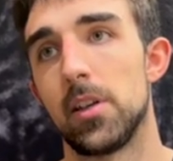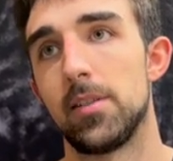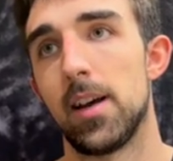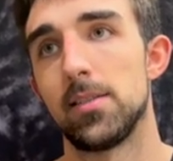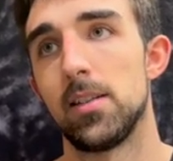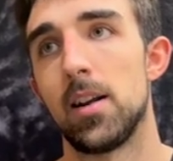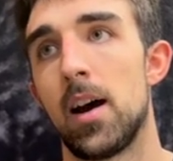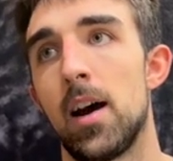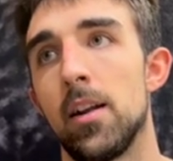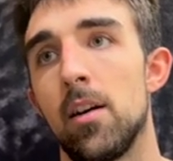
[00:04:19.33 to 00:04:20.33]
Testing
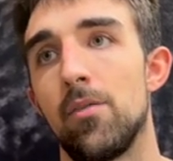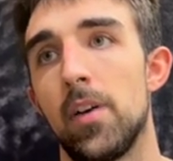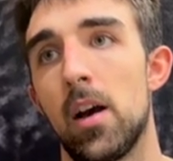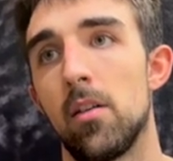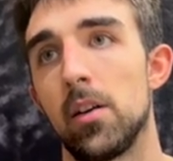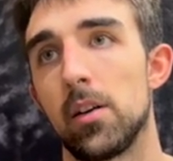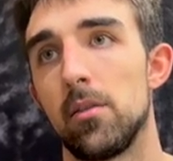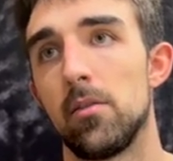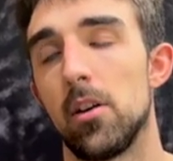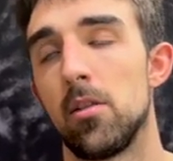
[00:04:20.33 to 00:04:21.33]
high, not fouling.
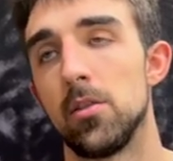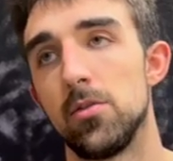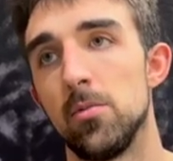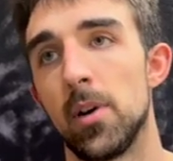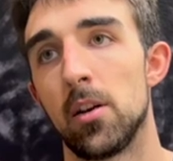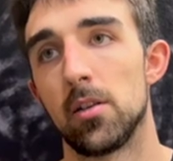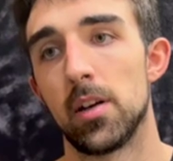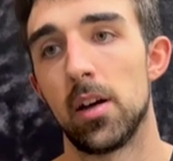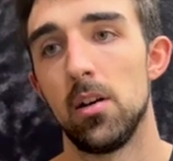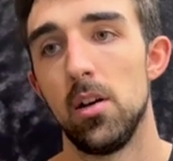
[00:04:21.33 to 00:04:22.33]
Be better at
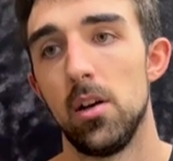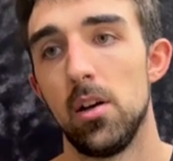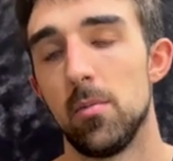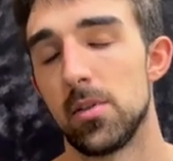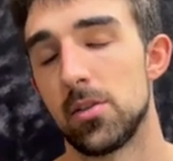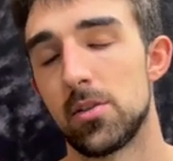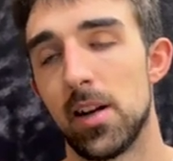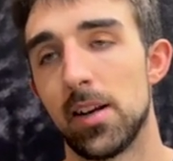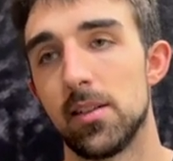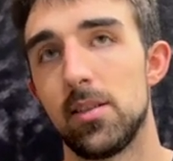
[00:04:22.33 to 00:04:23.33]
that. Just
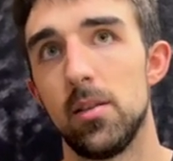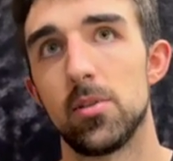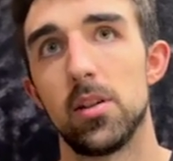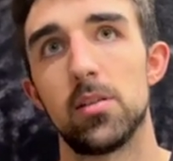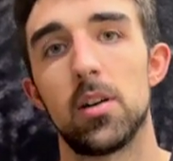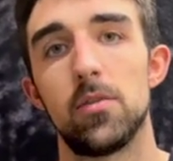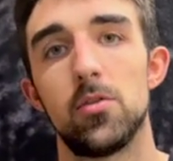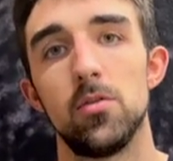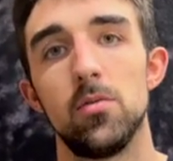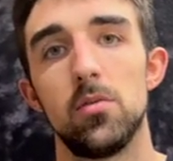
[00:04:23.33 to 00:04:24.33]
trying to get teams in the tough
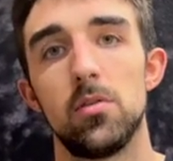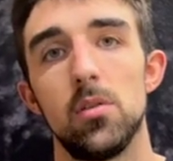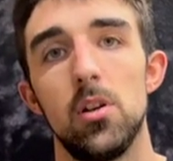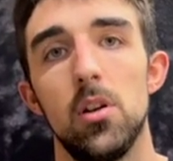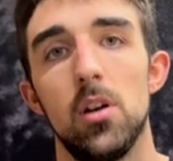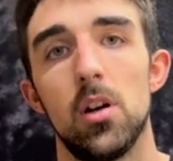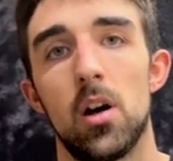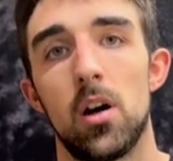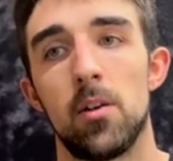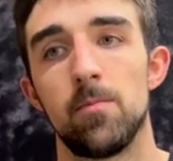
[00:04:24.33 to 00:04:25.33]
twos,
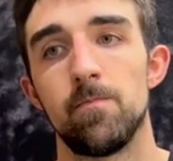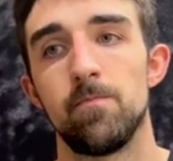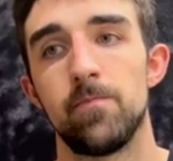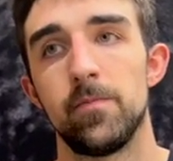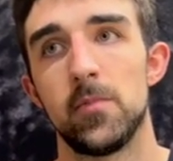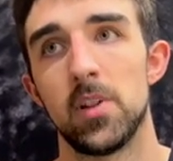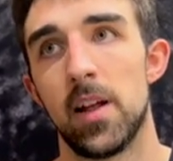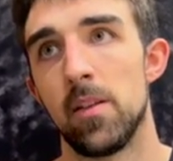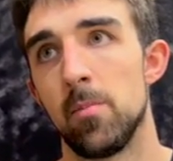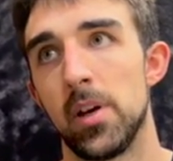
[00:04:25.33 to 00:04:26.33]

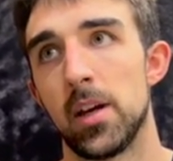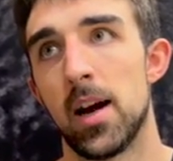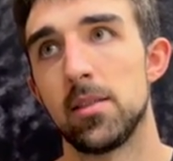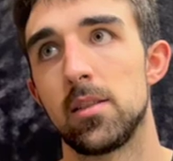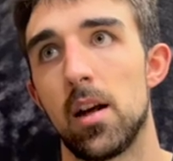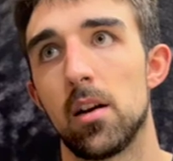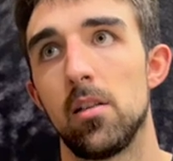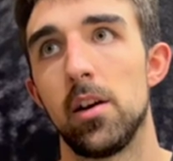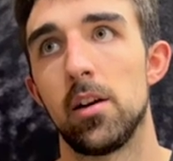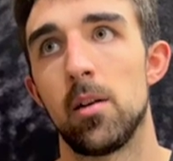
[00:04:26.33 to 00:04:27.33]
letting the big guys kind of
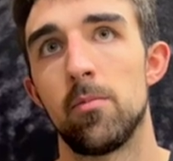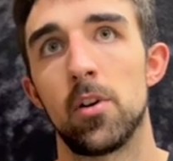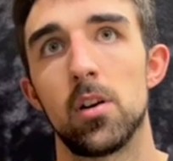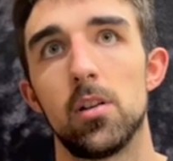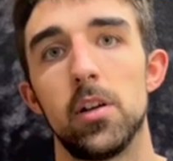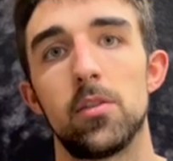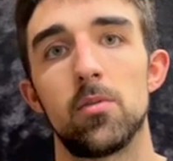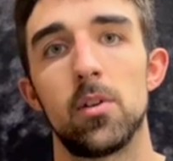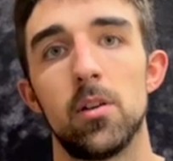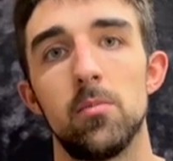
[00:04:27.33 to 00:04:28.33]
clean it up vertically at the
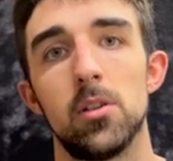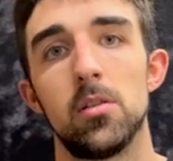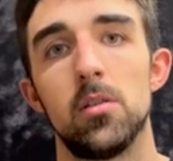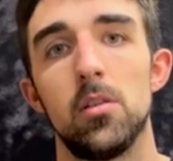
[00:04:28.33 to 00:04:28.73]
rim, and